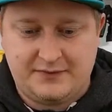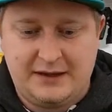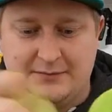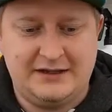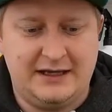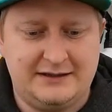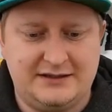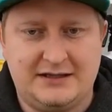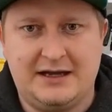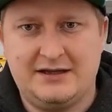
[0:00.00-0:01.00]
Everything has
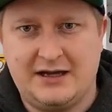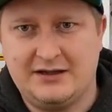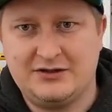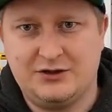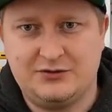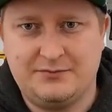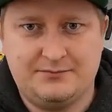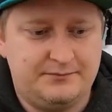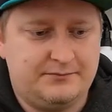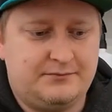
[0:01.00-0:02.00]
a slightly lighter tone.
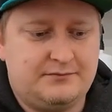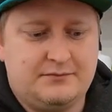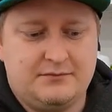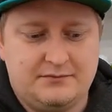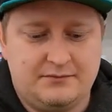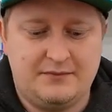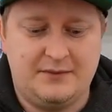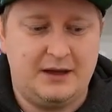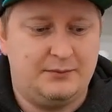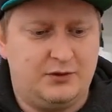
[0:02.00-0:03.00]

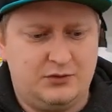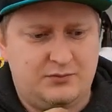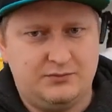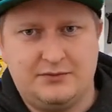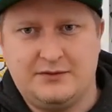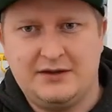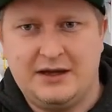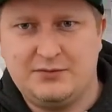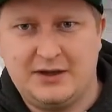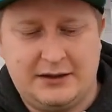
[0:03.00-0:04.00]
Light blue,
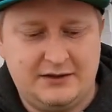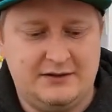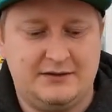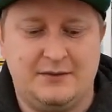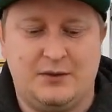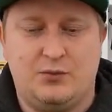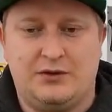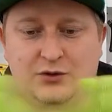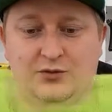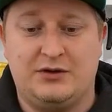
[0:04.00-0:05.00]
light red,
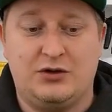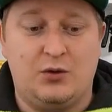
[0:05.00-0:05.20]
almost orange.